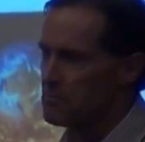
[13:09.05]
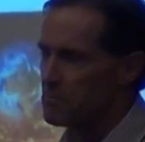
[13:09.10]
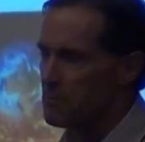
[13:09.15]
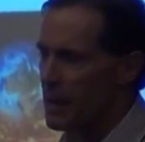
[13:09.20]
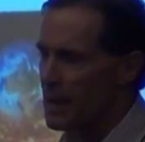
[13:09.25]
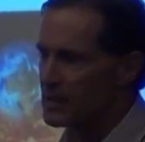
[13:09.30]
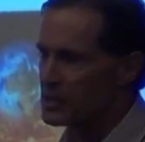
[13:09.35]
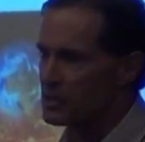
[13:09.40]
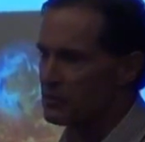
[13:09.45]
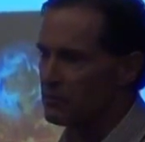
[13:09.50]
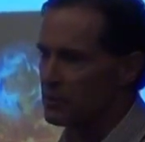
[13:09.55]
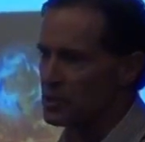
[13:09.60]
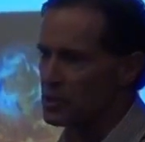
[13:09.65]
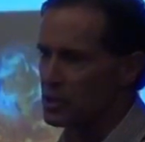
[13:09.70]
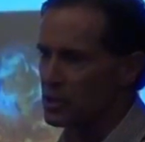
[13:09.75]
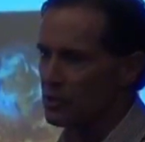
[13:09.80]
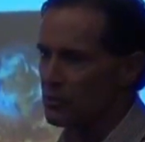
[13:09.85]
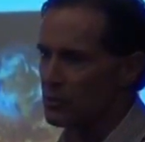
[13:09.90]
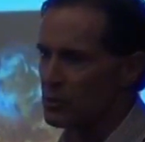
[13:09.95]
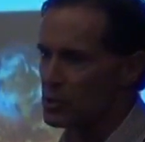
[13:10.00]
massively
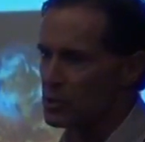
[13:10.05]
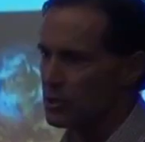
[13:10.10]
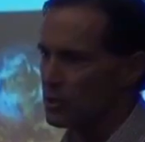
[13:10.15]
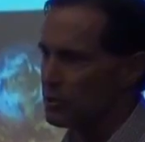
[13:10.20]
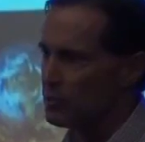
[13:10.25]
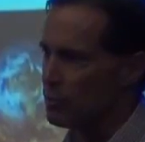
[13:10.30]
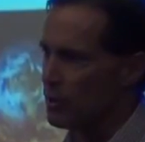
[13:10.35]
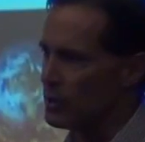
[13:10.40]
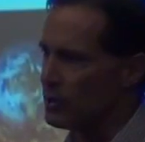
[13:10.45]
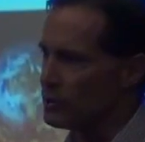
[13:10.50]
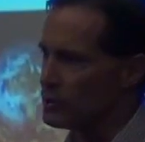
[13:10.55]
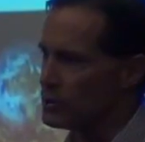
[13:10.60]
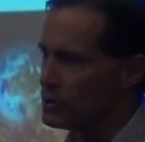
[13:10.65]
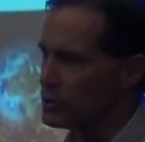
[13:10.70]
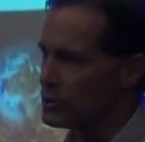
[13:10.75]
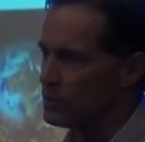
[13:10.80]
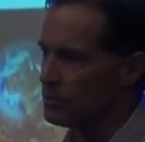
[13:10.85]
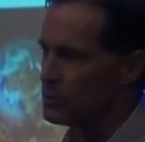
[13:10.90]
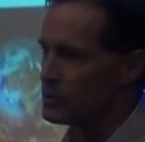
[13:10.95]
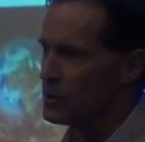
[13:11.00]
geoengineered weather
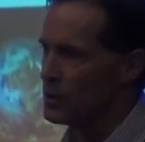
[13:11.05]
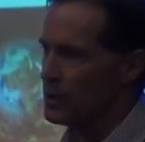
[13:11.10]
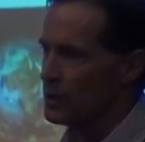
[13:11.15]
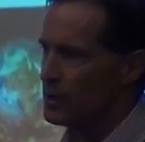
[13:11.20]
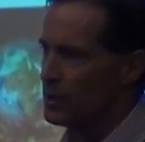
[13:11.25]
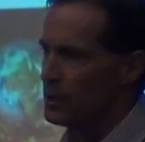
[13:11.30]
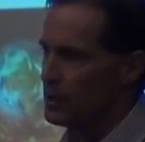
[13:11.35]
systems